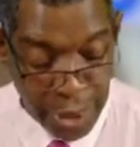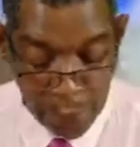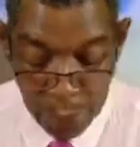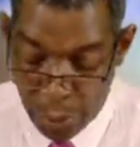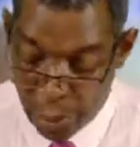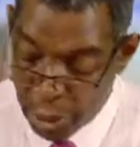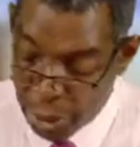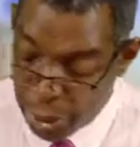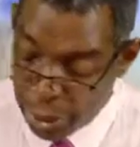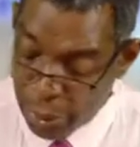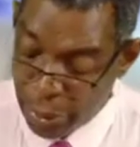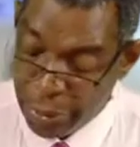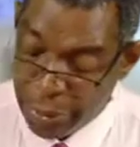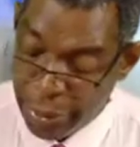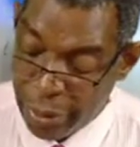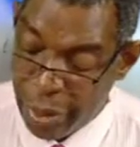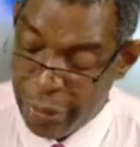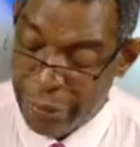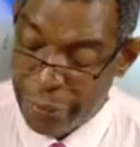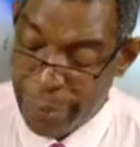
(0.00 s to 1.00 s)
I want to close
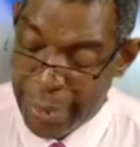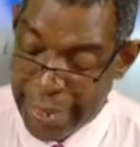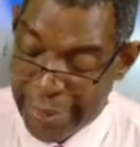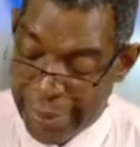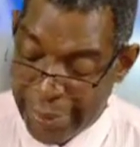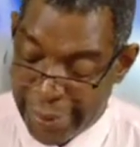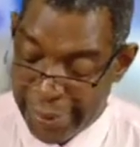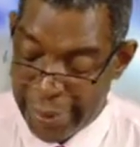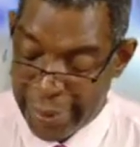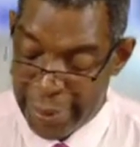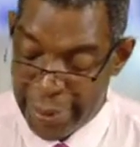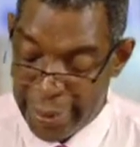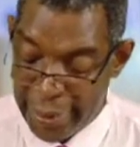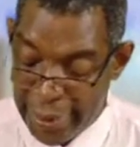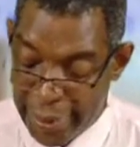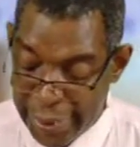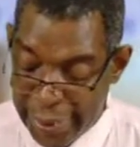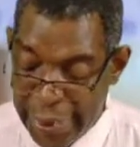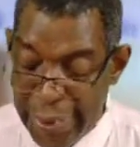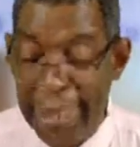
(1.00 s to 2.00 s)
off by saying
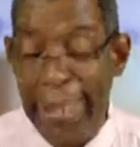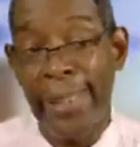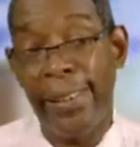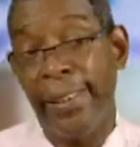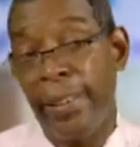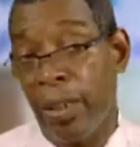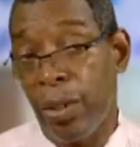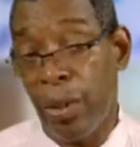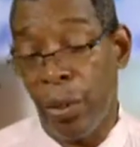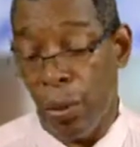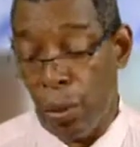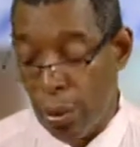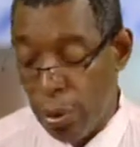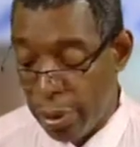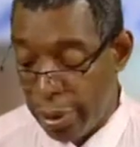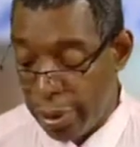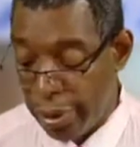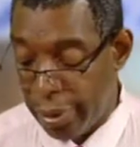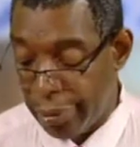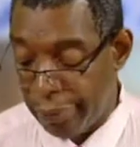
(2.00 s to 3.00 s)
that he is a
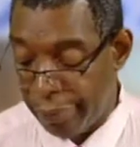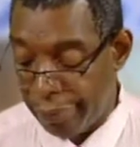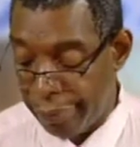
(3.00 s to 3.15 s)
God